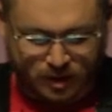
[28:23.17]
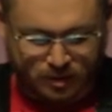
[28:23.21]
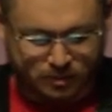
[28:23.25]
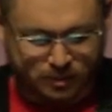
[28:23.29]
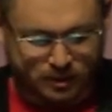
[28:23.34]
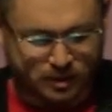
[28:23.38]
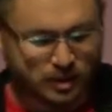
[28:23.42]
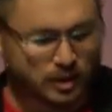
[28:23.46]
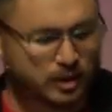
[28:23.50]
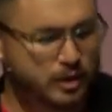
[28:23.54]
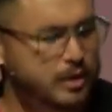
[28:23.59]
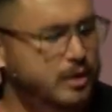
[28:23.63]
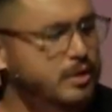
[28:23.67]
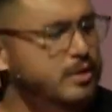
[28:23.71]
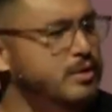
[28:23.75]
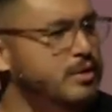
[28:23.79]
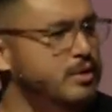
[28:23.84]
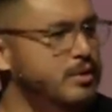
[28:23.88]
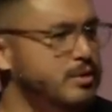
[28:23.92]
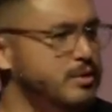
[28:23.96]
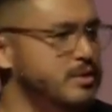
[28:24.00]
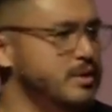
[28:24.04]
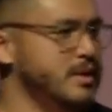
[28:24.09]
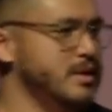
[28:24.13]
But the good
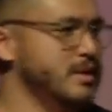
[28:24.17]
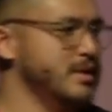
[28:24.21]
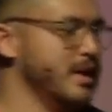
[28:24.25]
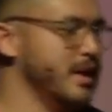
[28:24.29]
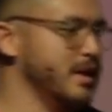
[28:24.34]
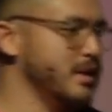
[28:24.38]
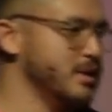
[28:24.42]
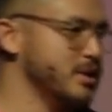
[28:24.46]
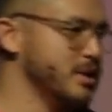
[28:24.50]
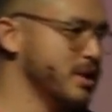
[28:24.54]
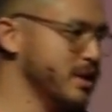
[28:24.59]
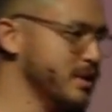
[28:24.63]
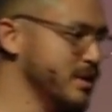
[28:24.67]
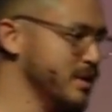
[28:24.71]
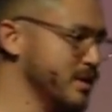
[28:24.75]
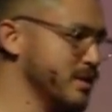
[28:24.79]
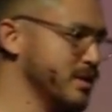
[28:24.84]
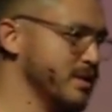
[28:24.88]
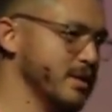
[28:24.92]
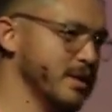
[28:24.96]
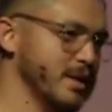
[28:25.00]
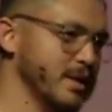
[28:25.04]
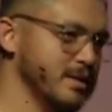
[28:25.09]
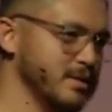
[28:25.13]
news is that
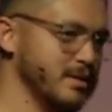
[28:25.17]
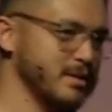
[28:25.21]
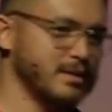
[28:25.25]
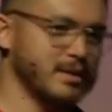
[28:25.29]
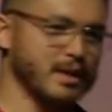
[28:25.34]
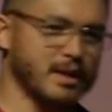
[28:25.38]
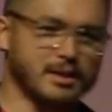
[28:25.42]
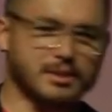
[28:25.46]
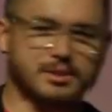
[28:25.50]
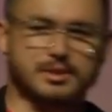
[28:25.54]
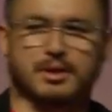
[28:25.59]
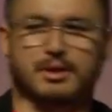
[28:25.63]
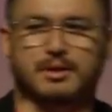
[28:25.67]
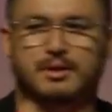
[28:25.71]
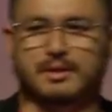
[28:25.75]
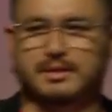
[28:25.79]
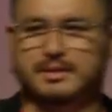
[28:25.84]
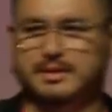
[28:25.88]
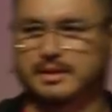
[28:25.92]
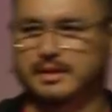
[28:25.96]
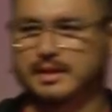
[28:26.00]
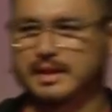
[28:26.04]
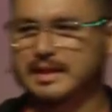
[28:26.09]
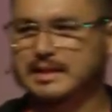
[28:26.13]
Jesus isn't a
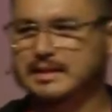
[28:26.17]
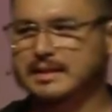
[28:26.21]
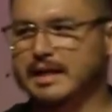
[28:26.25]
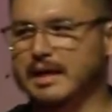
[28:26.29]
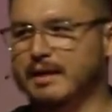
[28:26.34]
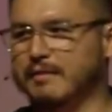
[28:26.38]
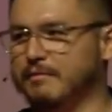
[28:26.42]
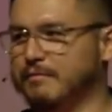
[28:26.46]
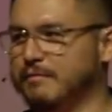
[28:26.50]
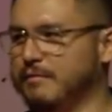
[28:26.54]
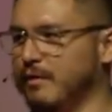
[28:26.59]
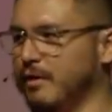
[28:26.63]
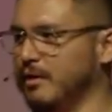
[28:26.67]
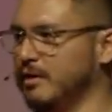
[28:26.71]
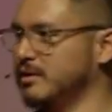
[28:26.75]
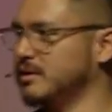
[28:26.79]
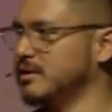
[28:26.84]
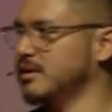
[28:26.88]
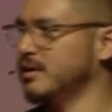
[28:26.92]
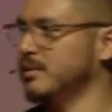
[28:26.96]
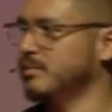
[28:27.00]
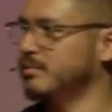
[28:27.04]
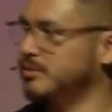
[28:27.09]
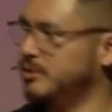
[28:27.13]
charlatan. He's not
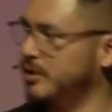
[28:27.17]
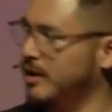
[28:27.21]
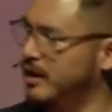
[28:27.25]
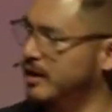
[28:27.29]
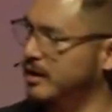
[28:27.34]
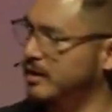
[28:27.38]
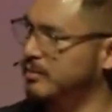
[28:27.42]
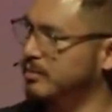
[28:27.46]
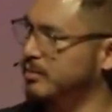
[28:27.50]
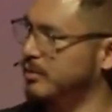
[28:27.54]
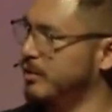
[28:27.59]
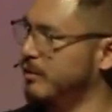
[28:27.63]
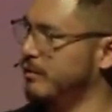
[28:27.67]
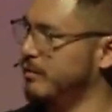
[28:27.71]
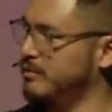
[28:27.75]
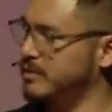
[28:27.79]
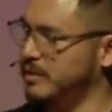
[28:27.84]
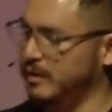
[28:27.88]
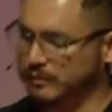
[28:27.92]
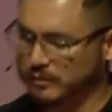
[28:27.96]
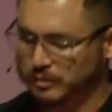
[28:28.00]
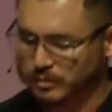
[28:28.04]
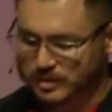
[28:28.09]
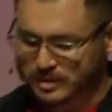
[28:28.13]
falsely trying to prove
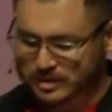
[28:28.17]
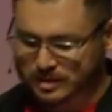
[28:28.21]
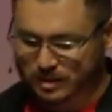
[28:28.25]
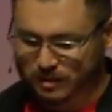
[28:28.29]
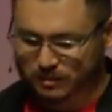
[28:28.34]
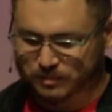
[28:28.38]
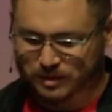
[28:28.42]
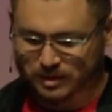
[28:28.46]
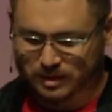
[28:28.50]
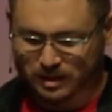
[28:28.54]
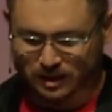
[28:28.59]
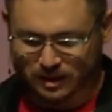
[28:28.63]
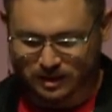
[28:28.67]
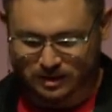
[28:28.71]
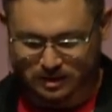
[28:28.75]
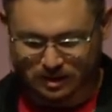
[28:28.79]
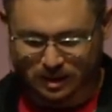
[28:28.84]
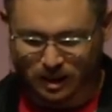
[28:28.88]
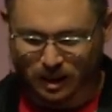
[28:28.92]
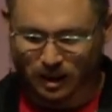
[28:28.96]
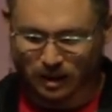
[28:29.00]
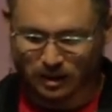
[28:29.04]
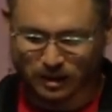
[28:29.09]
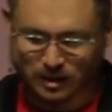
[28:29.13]
himself to be something that he's
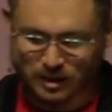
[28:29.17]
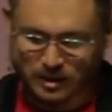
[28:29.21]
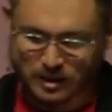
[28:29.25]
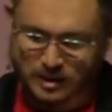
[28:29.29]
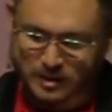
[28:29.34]
not.